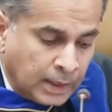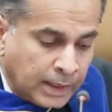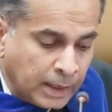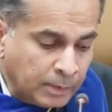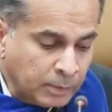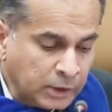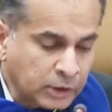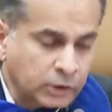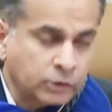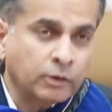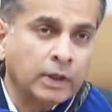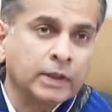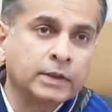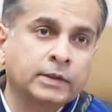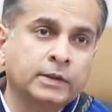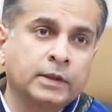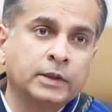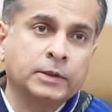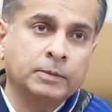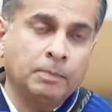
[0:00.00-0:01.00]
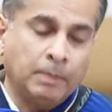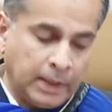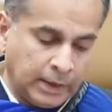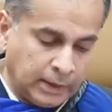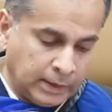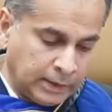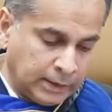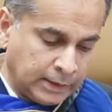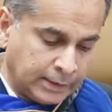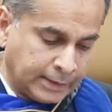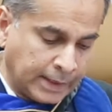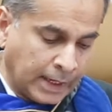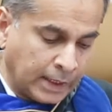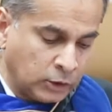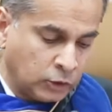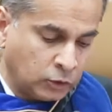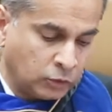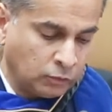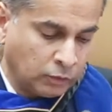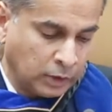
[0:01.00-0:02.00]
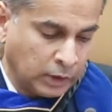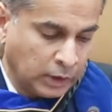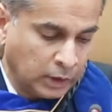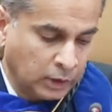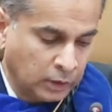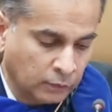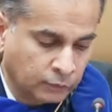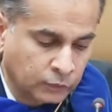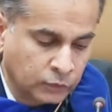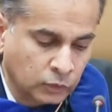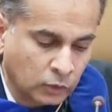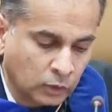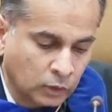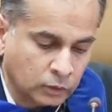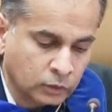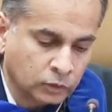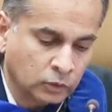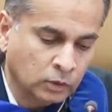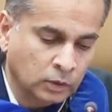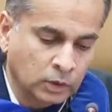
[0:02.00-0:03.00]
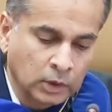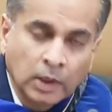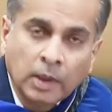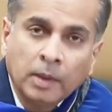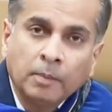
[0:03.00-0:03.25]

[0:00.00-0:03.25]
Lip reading: Let me stress this mental sanctuary of sorts, or